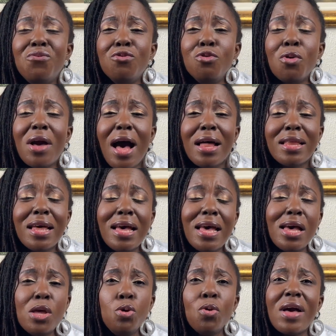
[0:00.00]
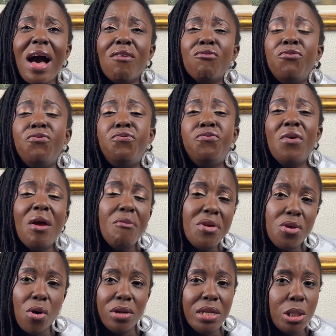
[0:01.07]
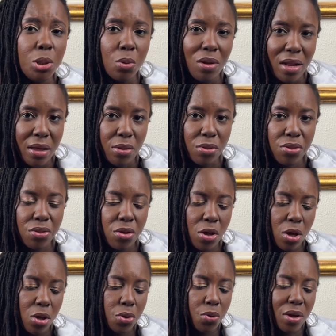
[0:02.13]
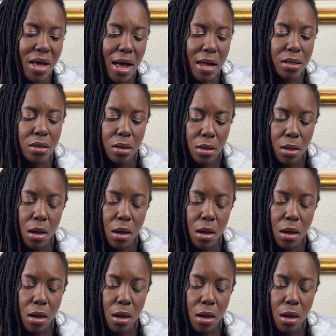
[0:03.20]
you can vary your needle length. You can